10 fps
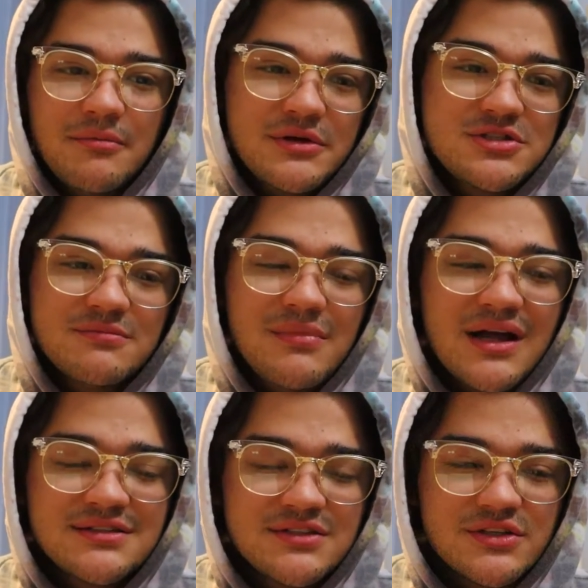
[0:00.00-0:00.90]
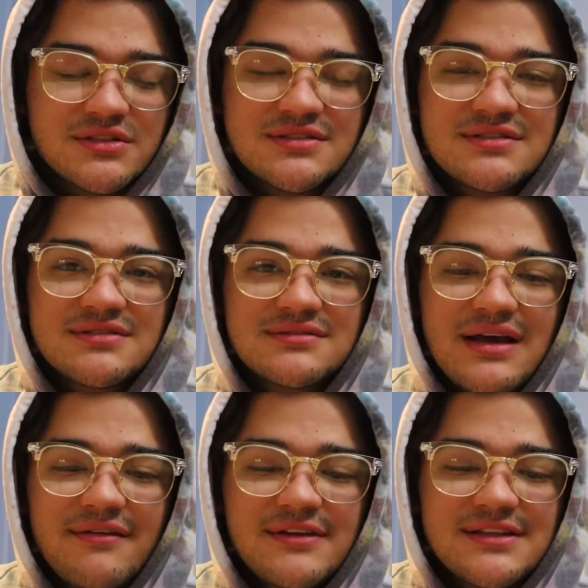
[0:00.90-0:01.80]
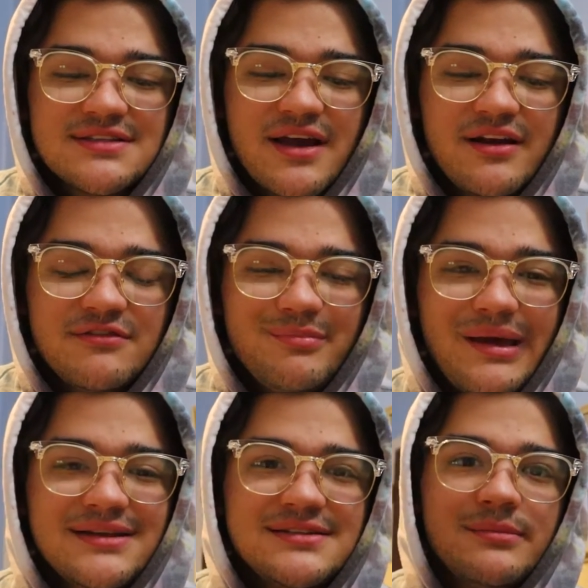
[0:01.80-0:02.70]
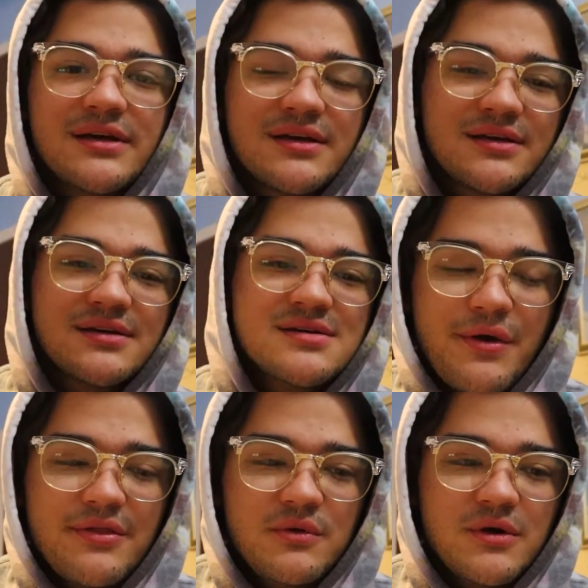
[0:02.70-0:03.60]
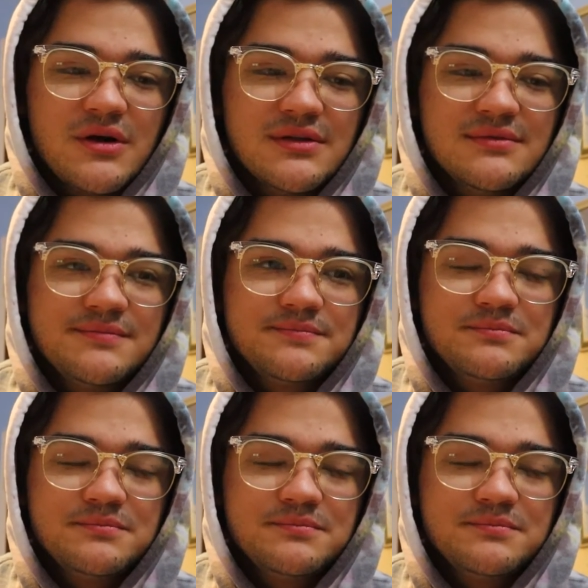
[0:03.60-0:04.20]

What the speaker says: bunch of monsters, having this kind of pandemic around the world,